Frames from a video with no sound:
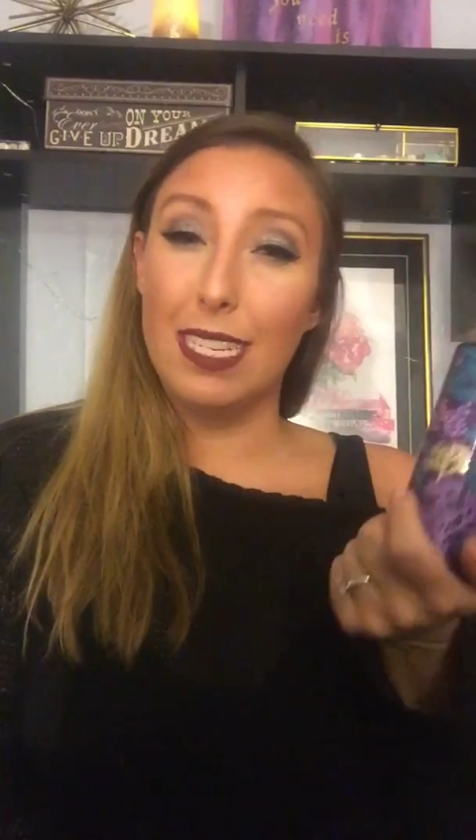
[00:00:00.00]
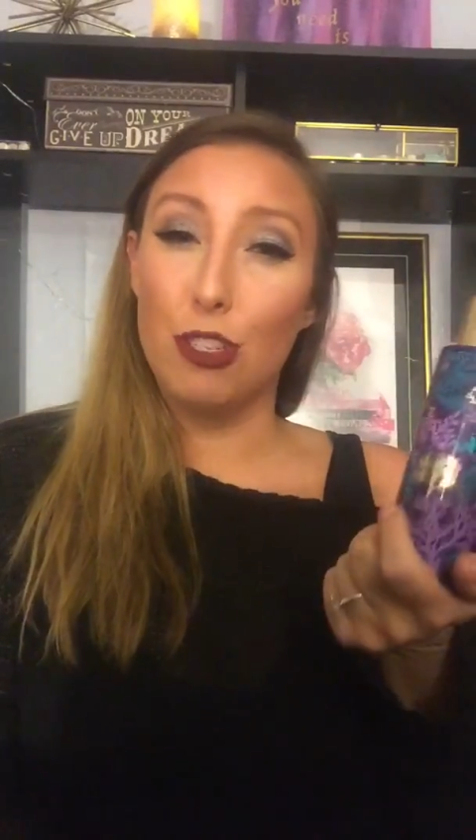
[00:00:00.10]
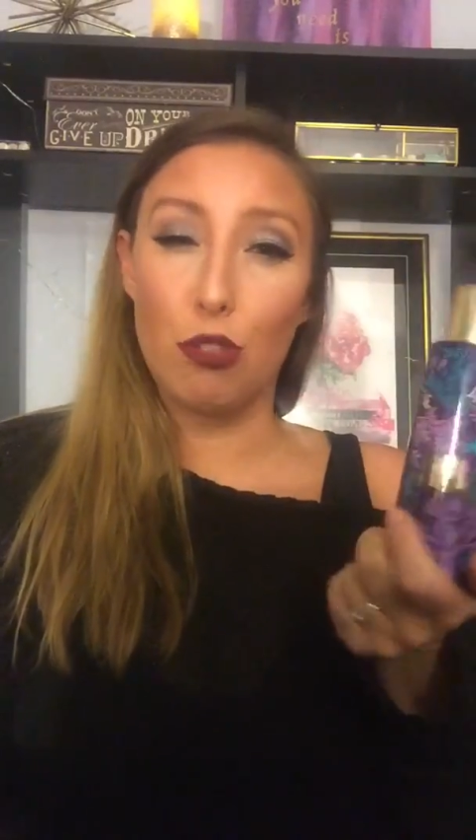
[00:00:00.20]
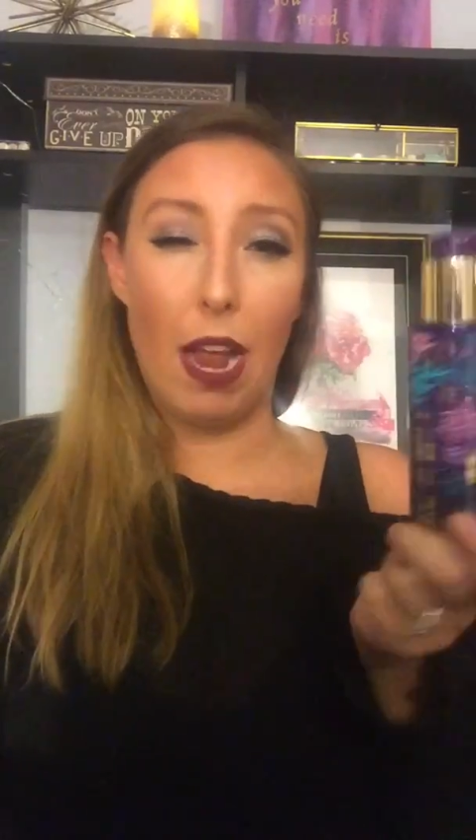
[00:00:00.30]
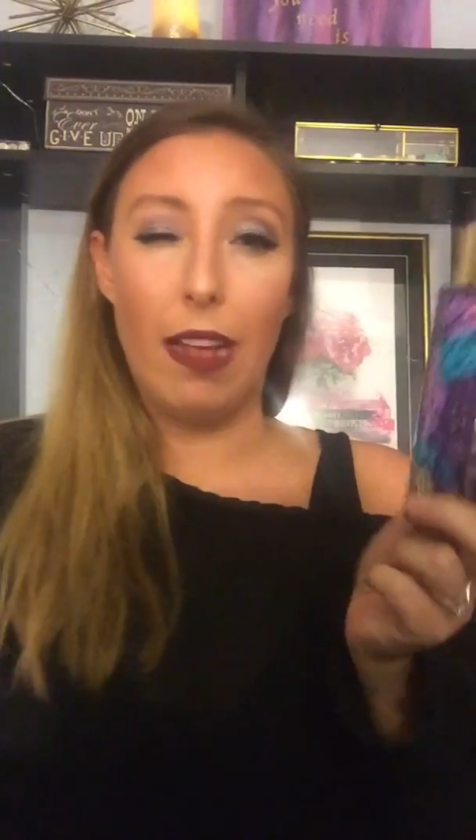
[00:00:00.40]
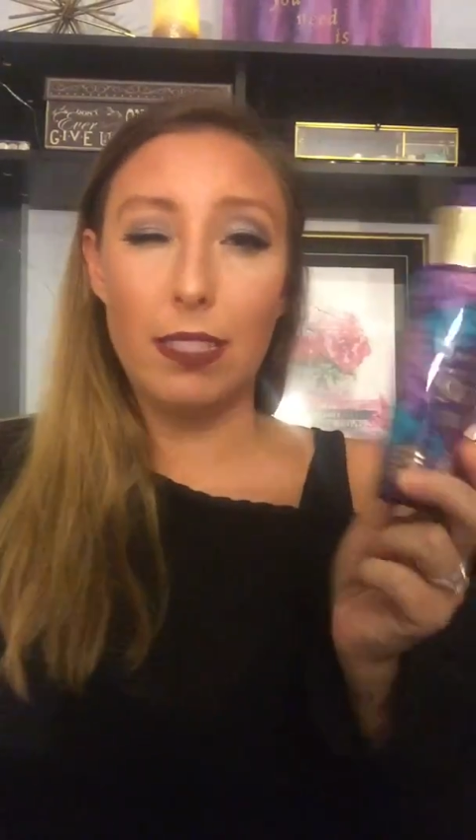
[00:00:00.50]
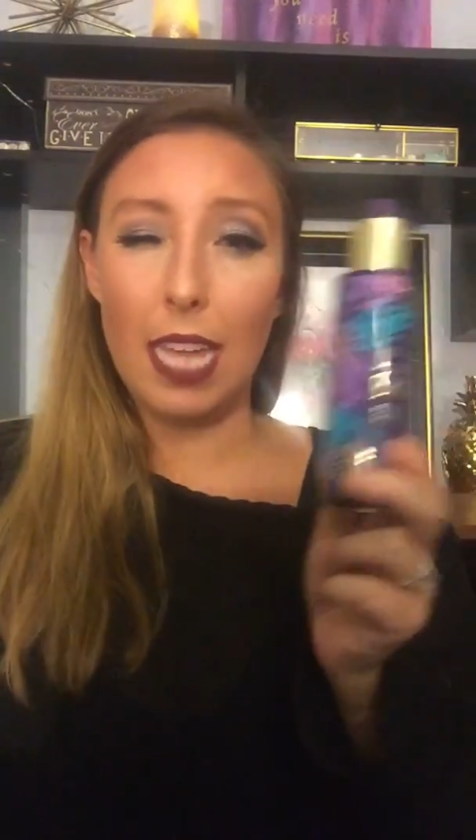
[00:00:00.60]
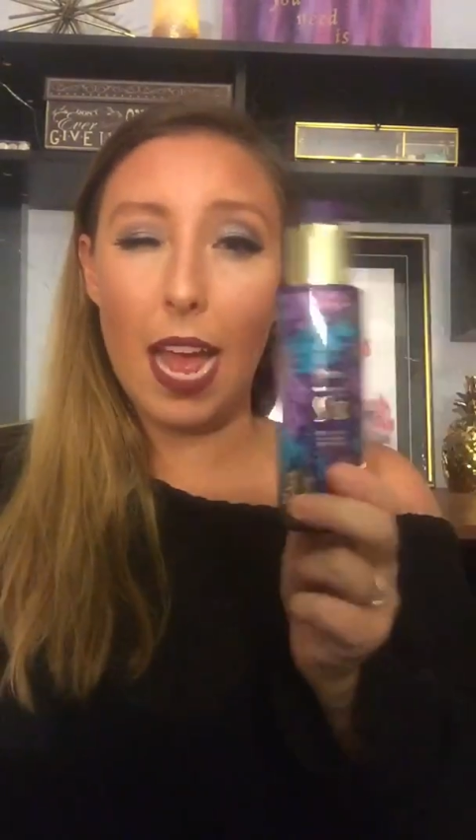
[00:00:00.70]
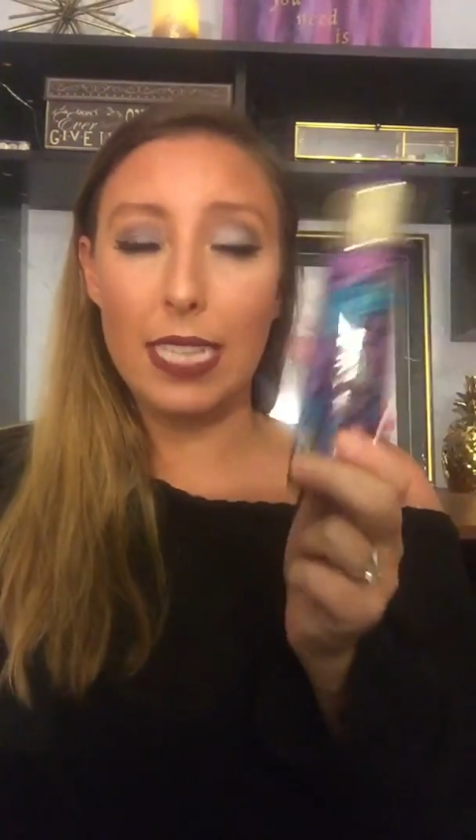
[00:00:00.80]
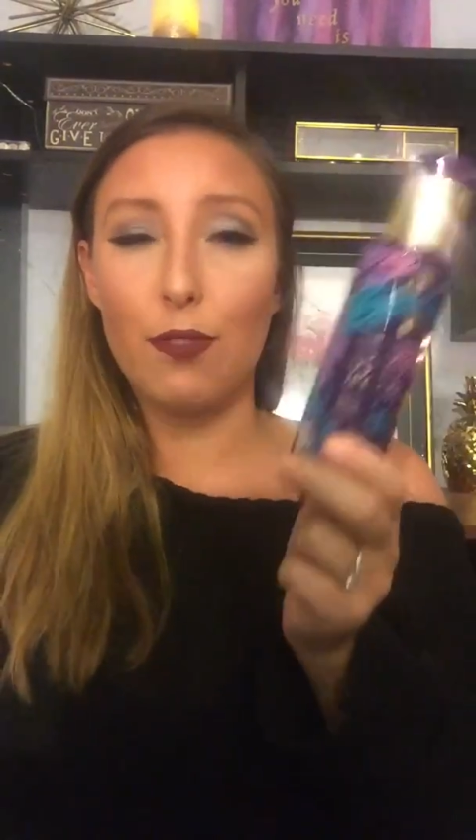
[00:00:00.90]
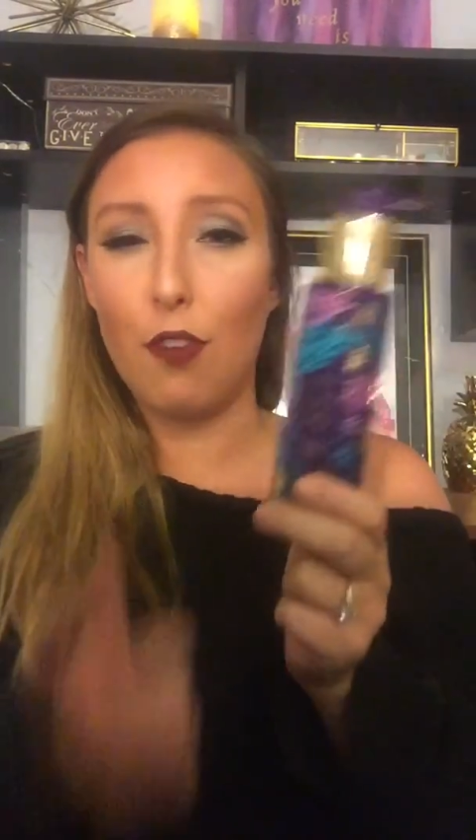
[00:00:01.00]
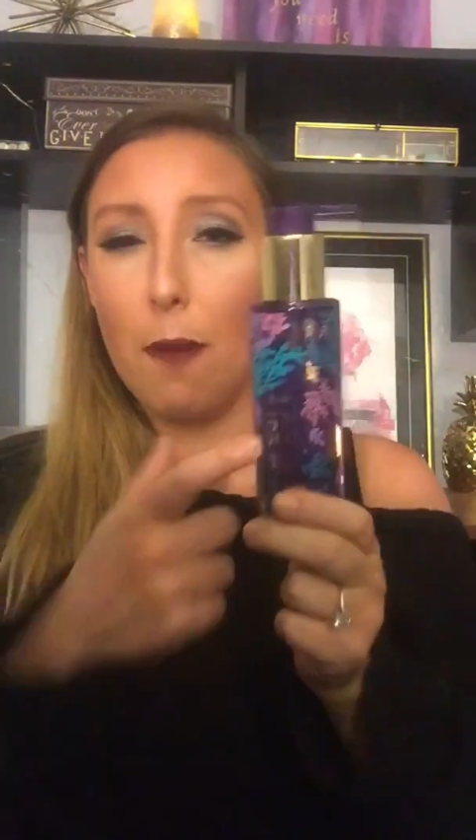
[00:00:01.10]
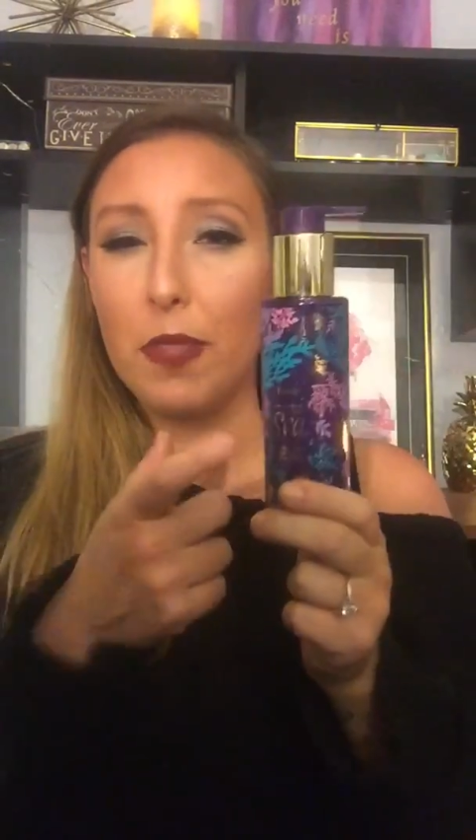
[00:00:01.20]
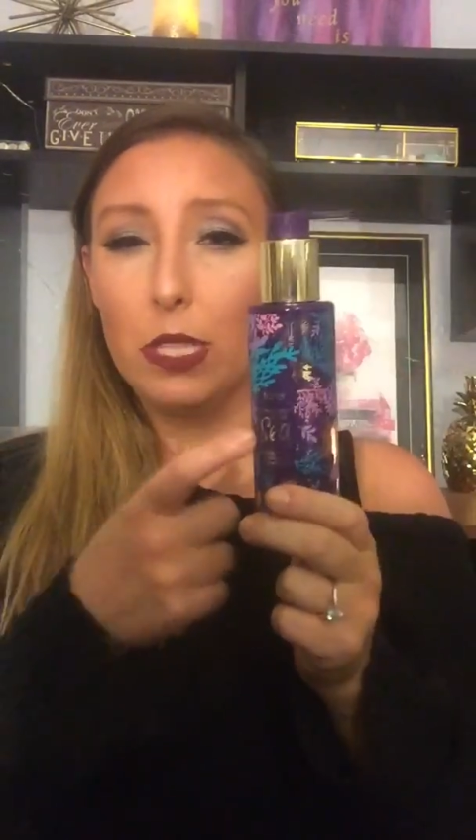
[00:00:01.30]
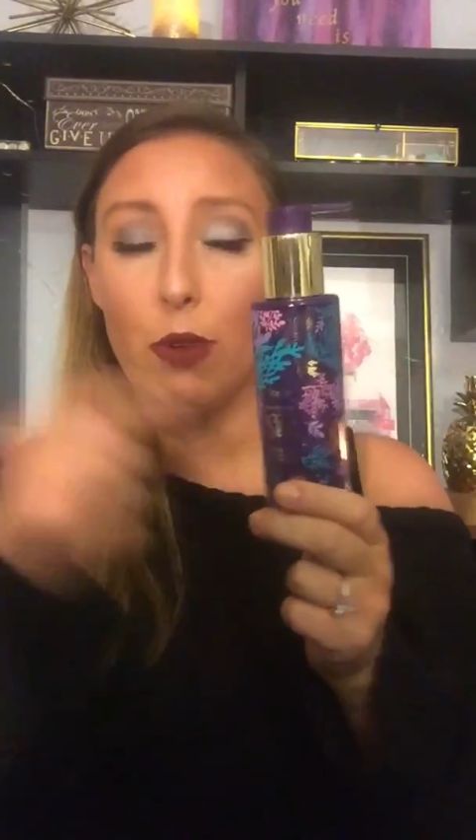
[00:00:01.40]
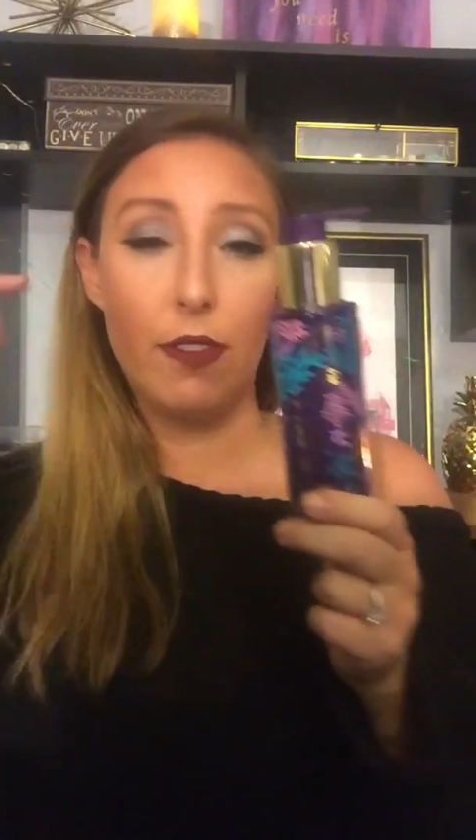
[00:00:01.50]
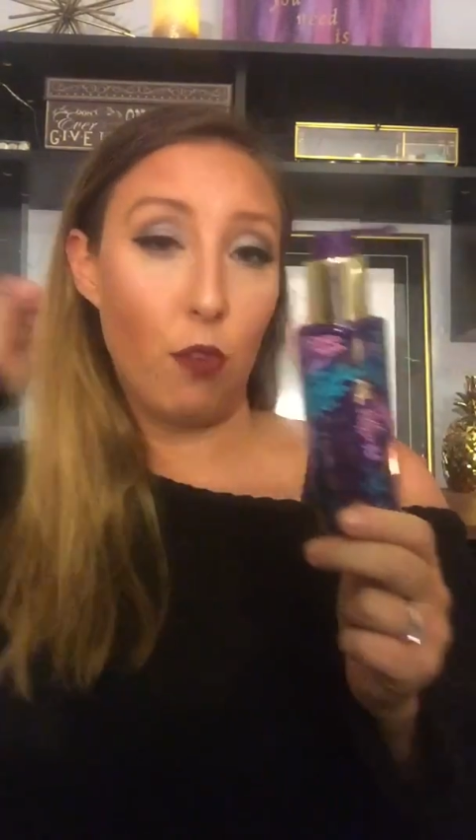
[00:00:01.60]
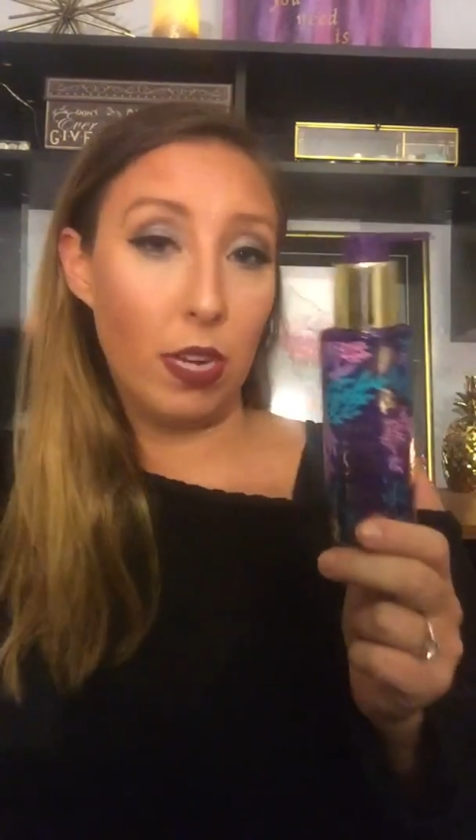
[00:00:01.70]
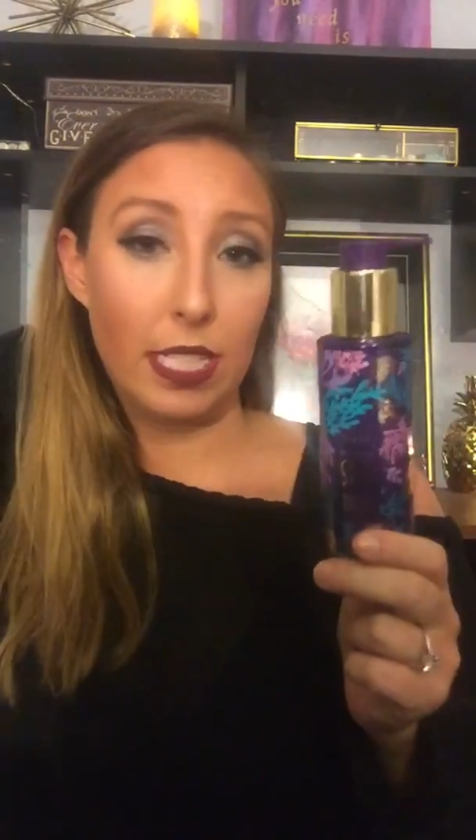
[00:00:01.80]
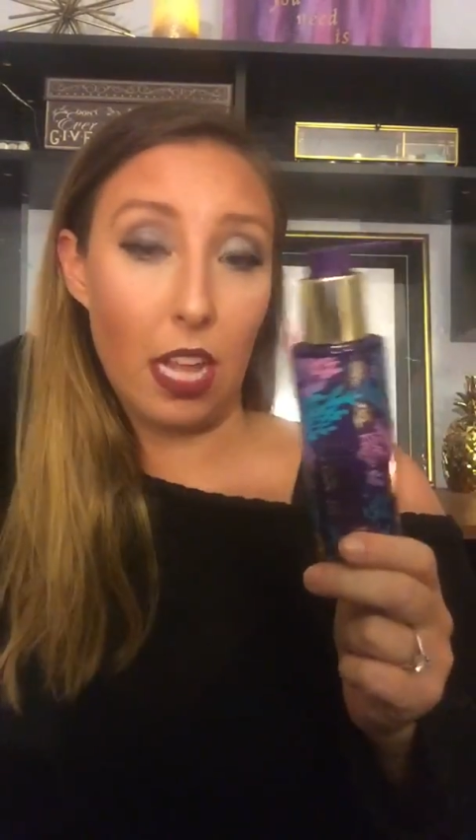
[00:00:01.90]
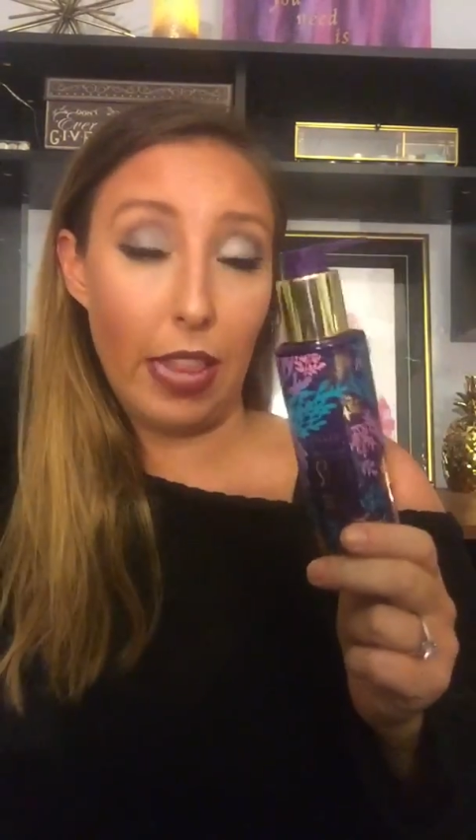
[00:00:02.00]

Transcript: in trial size from this Rainforest